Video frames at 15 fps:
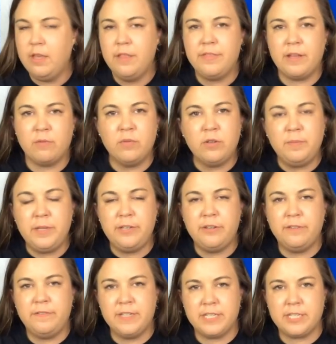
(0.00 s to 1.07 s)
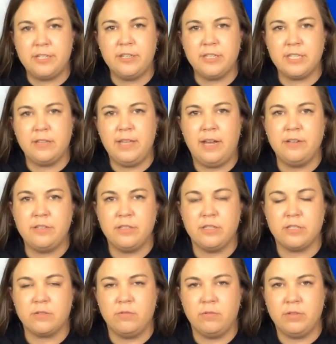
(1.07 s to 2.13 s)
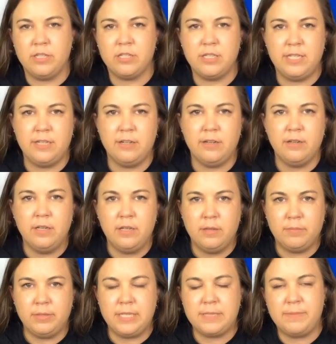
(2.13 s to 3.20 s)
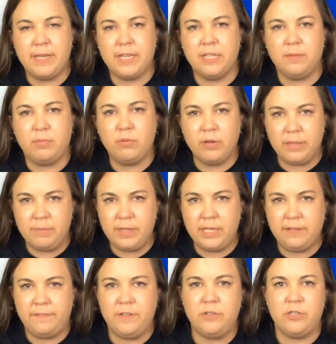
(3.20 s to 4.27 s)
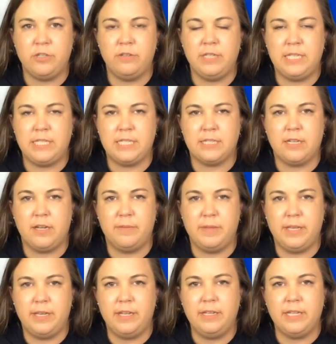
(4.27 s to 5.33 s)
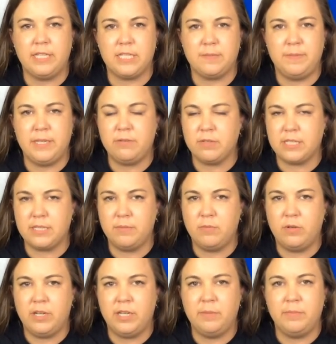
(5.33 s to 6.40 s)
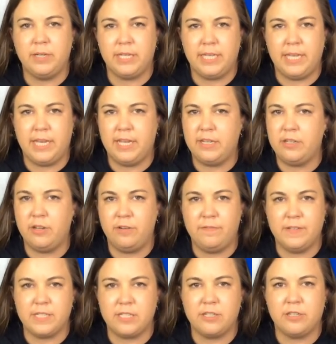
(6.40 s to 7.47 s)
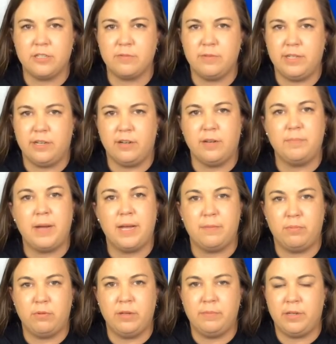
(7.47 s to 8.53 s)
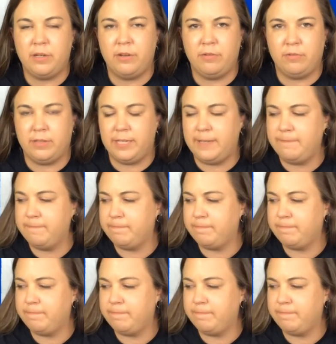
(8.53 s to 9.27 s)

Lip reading: There will be no visitors allowed to the school this year. Please make an appointment if you do need to come in and speak with someone, but again, no visitors. We are by appointment only.